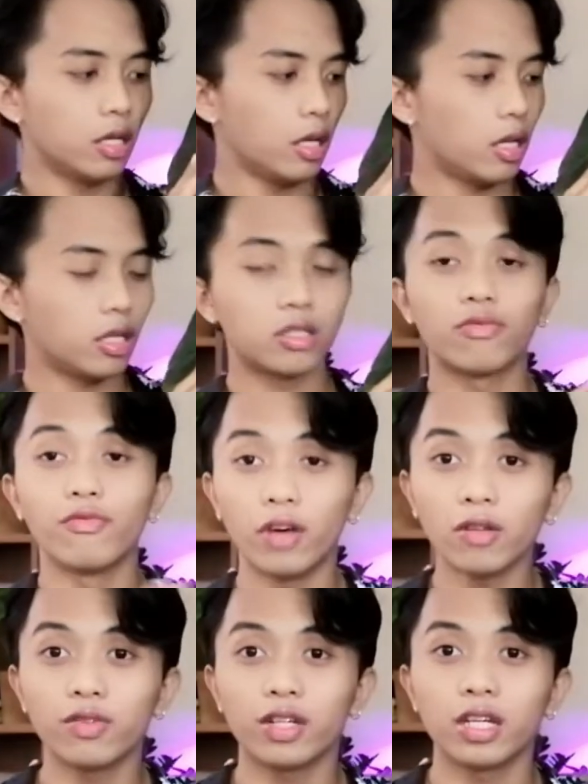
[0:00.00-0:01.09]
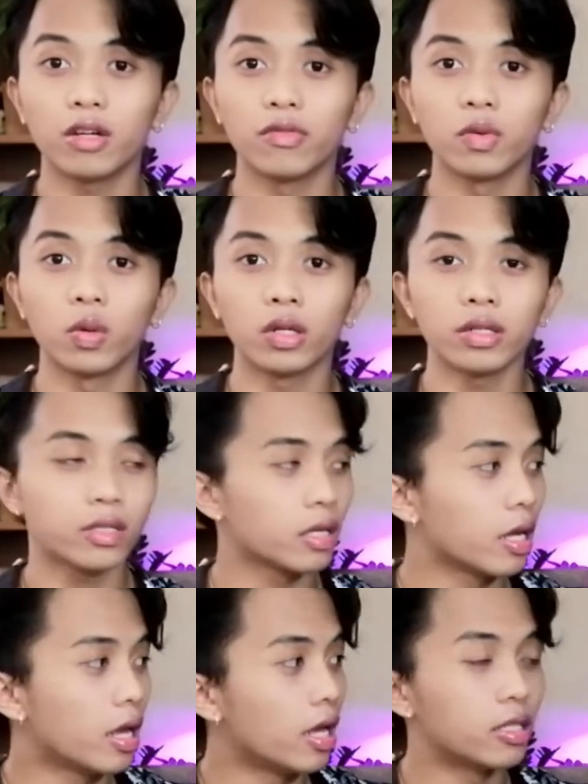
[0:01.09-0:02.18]
it's velvety, of course,
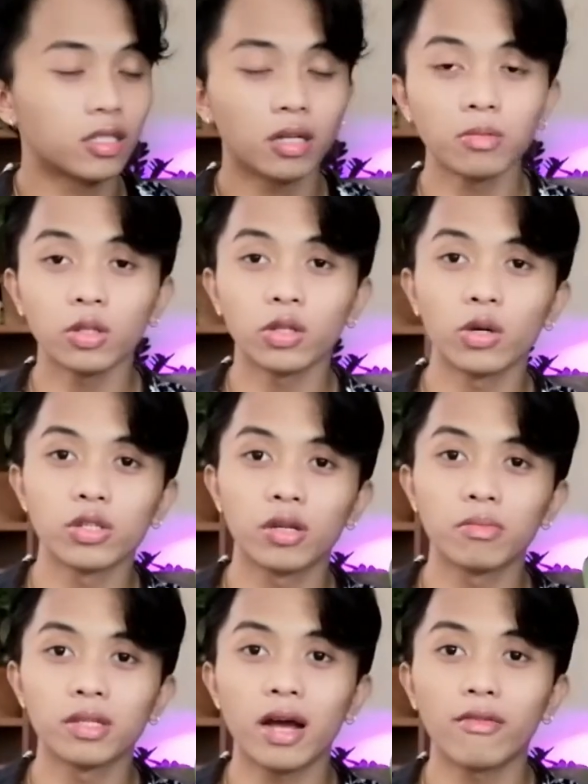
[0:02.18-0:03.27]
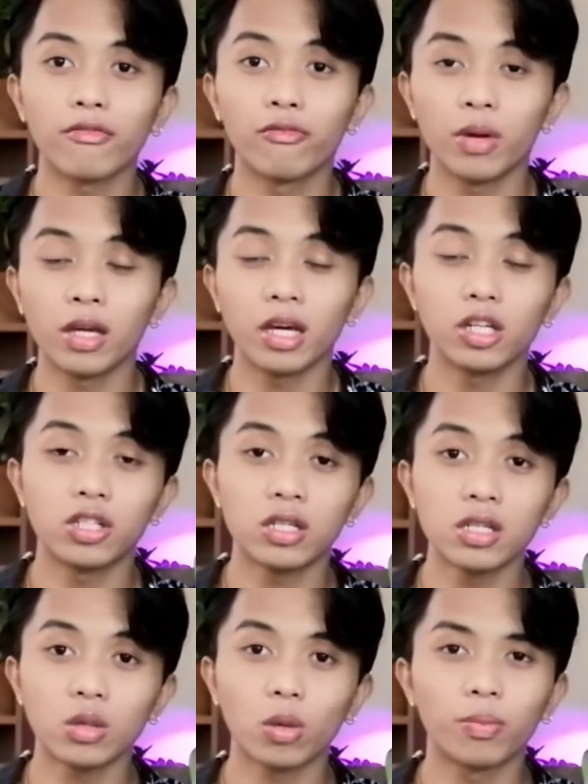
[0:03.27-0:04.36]
and some Gloriosums have pink
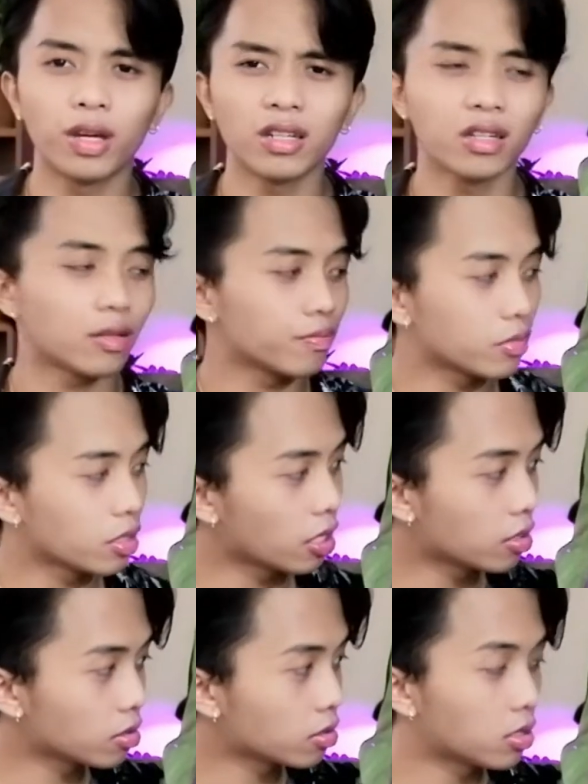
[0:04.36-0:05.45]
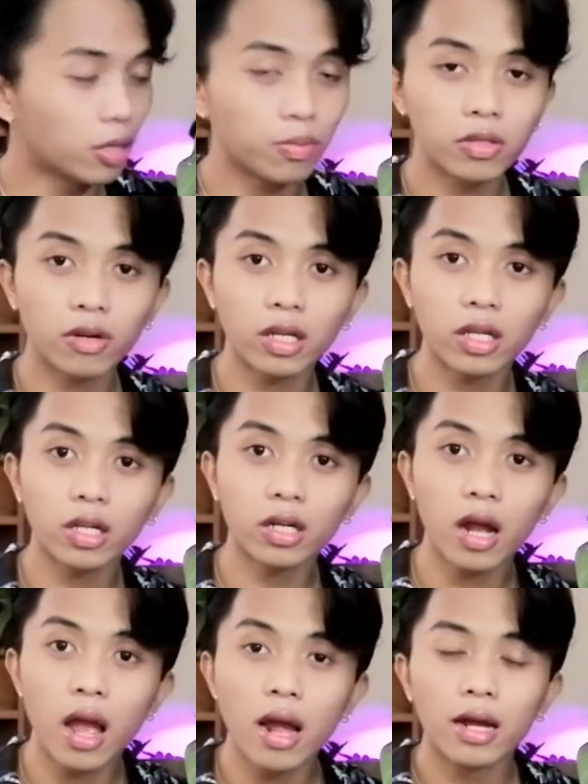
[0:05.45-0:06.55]
edges or pink like tips right here,
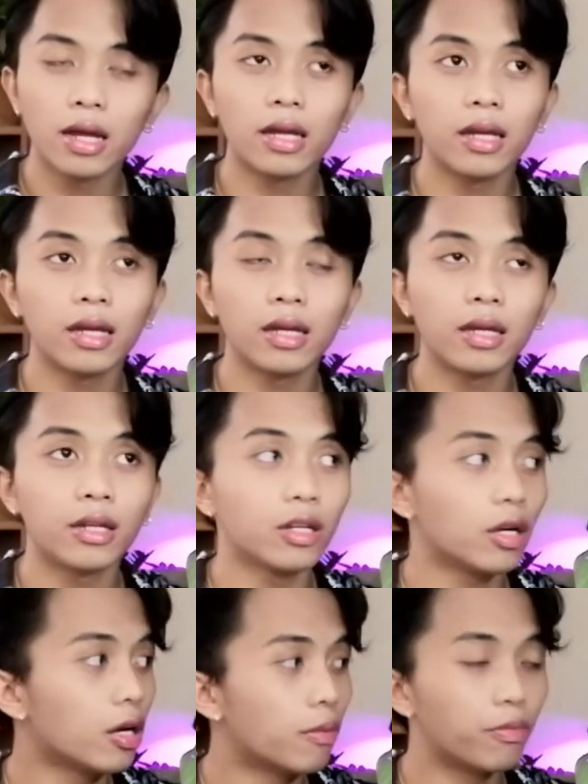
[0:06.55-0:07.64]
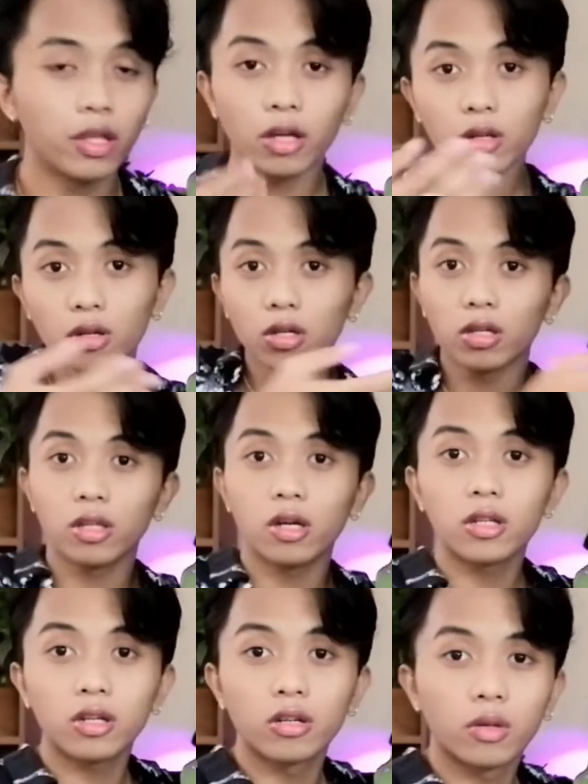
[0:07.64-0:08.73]
and the other
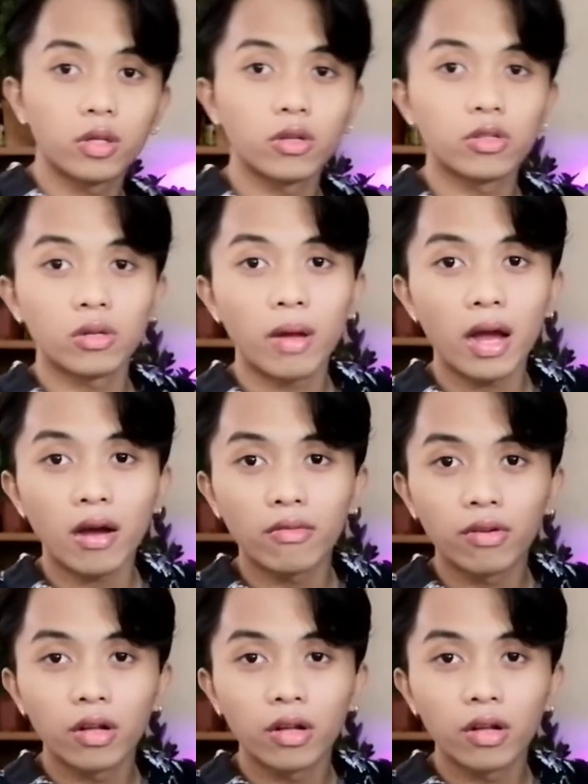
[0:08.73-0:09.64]
Gloriosum have